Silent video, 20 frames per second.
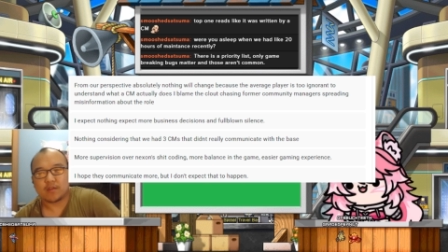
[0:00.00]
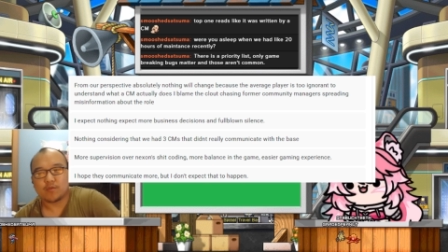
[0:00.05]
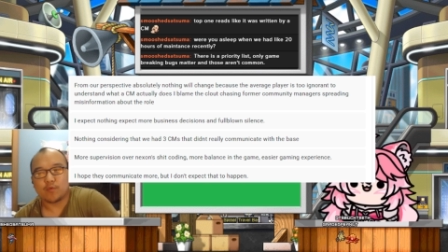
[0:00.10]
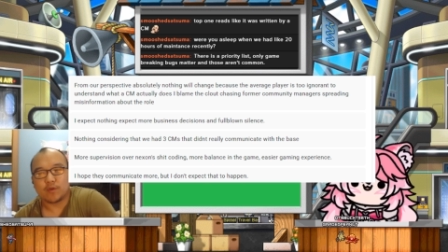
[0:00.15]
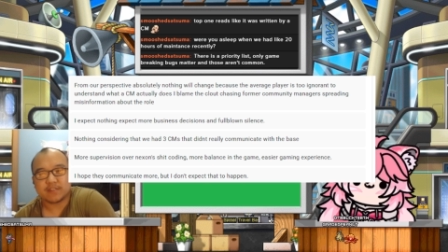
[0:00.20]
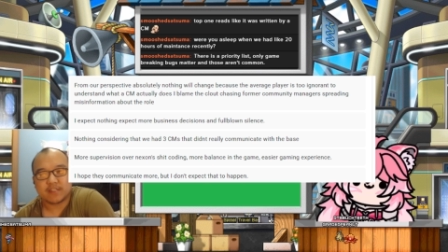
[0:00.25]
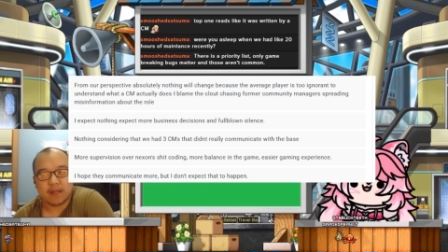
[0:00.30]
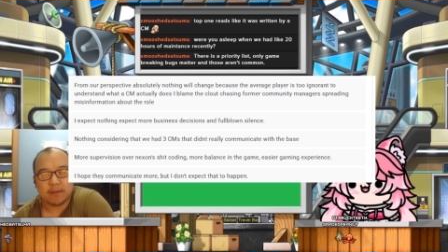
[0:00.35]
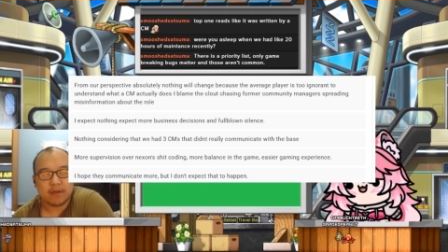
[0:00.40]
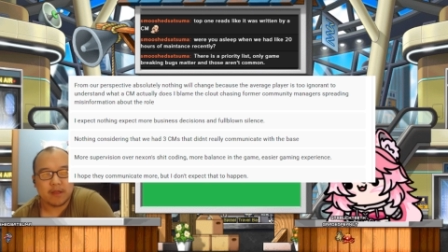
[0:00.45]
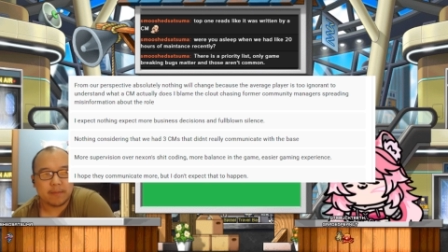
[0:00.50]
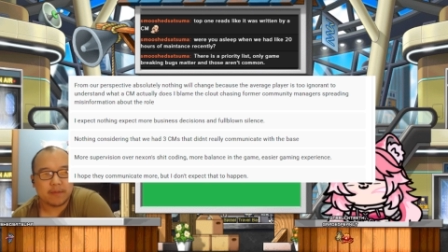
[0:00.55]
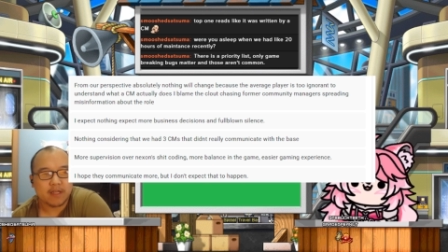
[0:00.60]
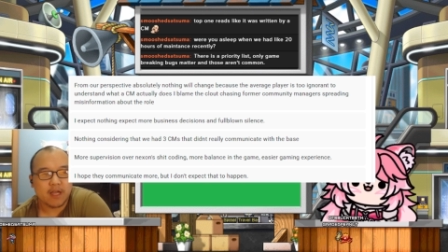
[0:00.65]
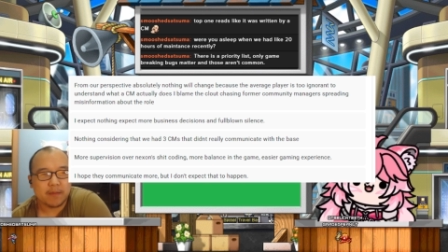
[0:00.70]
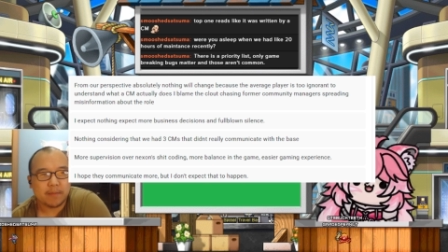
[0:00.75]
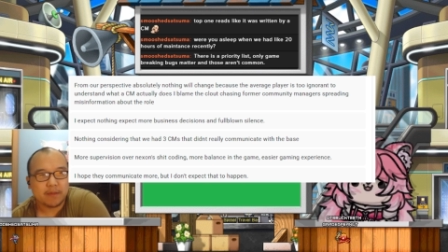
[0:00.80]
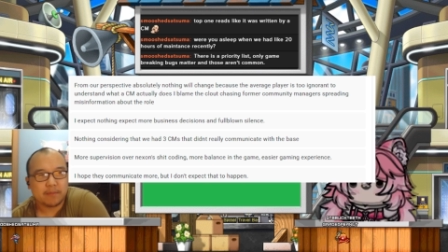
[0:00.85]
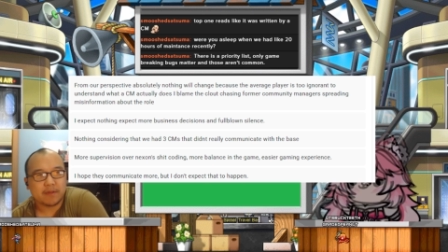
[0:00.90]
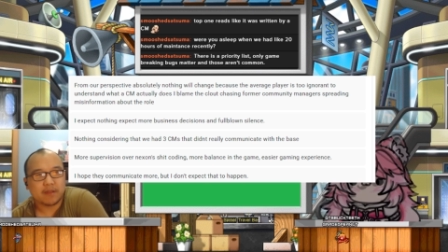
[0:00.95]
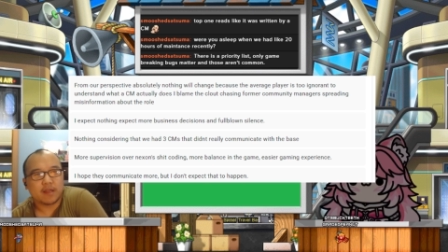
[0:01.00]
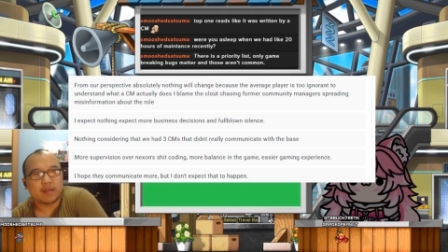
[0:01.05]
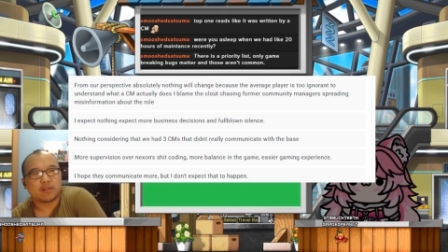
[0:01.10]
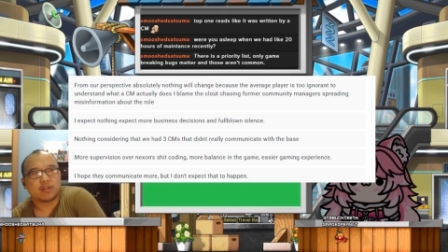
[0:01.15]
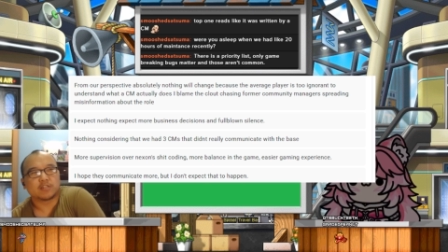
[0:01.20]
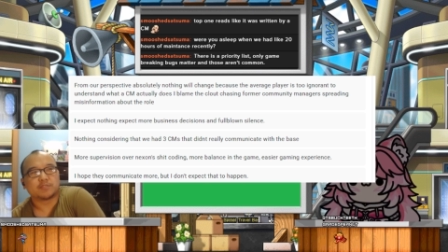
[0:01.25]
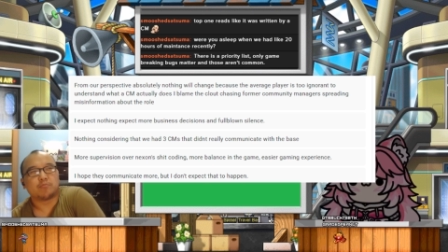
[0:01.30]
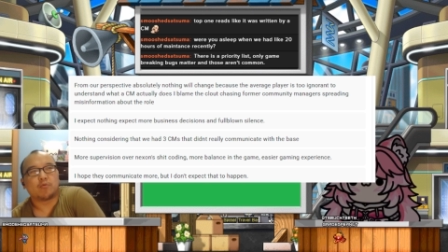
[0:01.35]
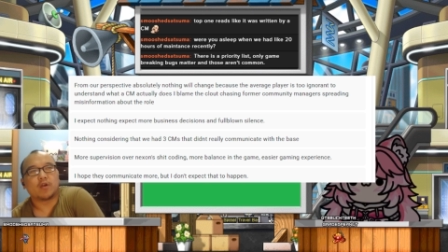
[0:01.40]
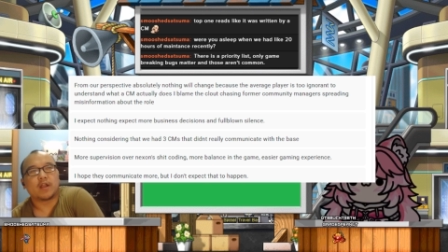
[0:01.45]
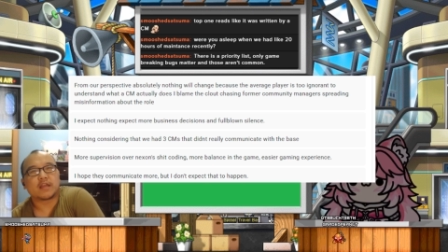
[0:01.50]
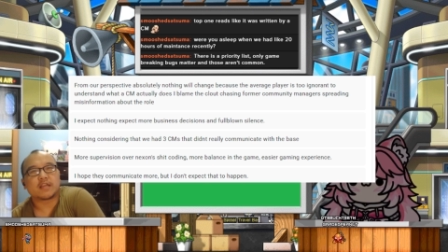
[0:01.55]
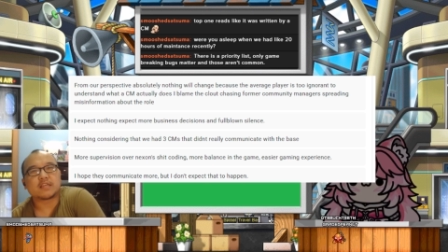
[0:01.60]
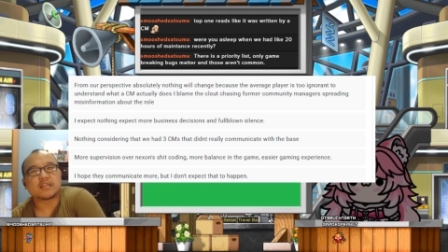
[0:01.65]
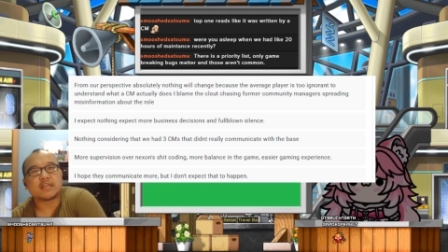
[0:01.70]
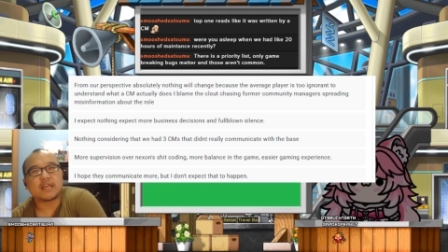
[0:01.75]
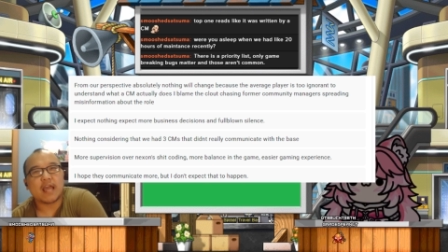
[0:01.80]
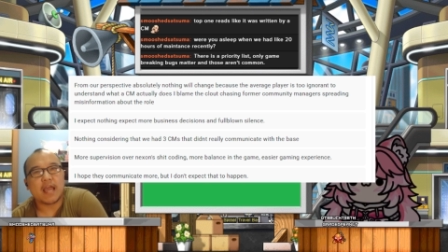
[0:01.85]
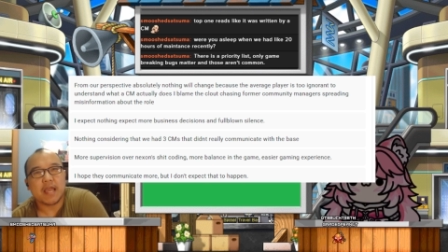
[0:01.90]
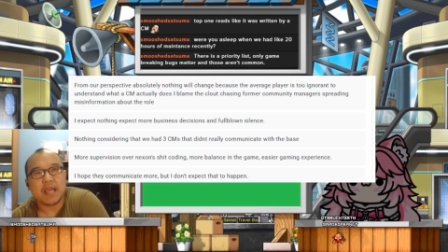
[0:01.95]
ones that I'm gonna be talking about, but, like, there's more,
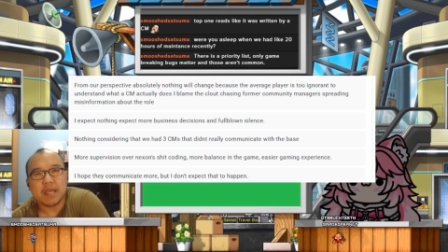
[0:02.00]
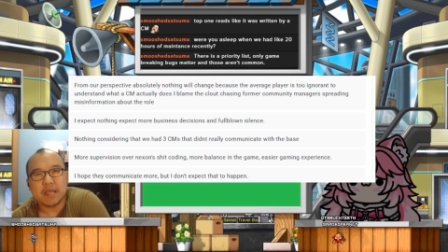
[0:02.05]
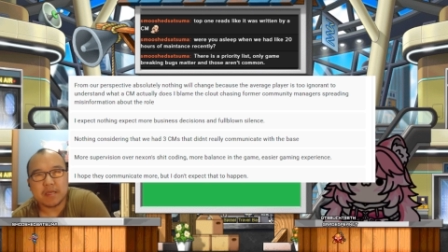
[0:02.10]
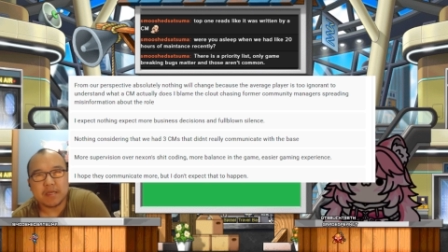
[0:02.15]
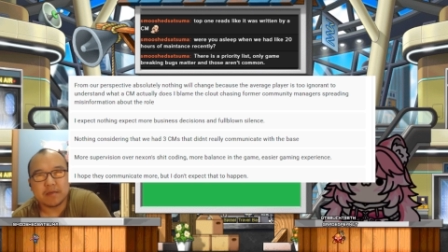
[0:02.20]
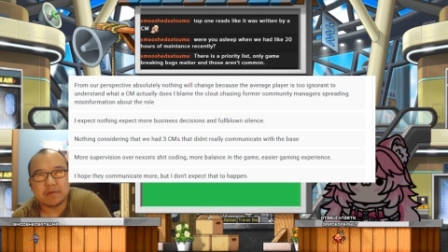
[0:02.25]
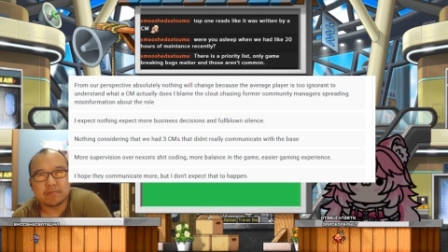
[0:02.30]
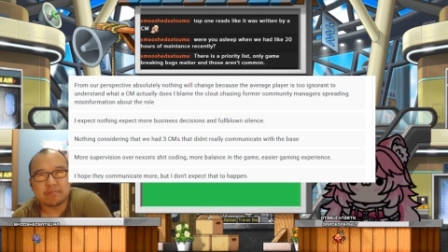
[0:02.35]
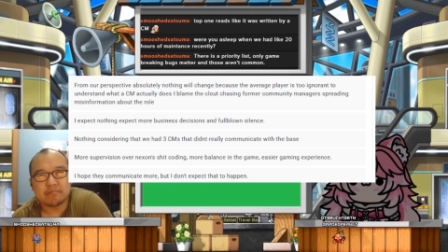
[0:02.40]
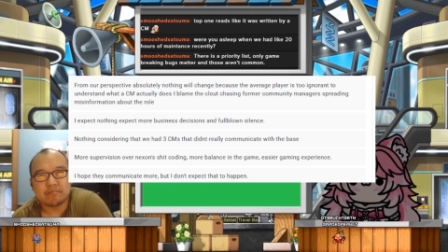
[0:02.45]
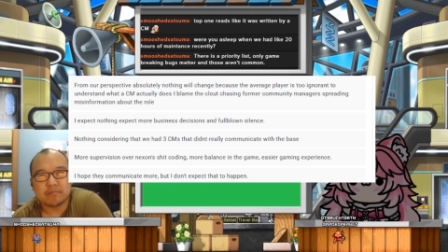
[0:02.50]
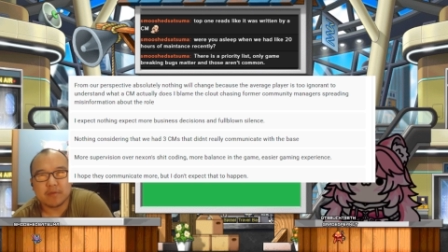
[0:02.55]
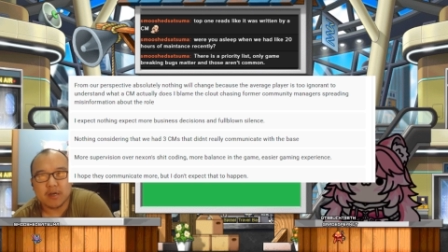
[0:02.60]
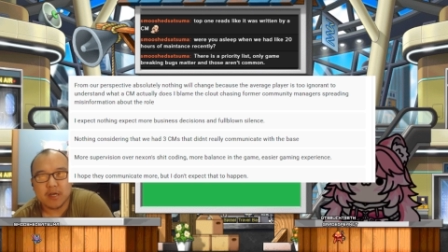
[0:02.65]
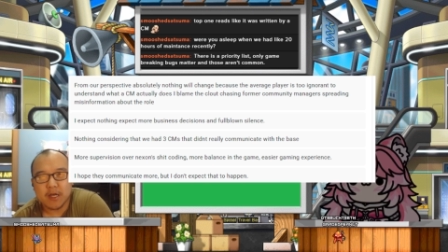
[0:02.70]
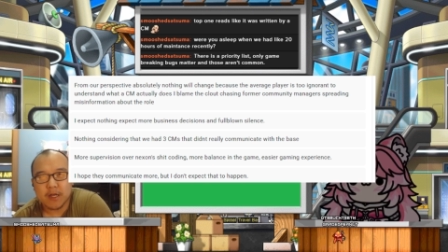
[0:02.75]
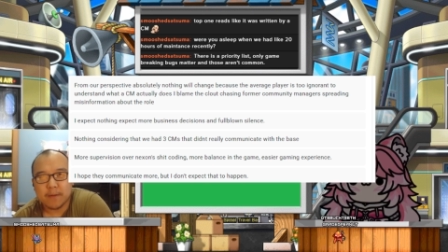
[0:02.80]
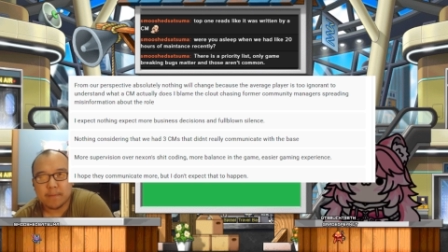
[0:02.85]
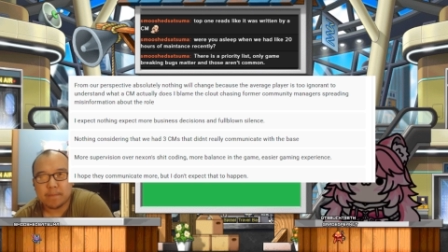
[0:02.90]
like, game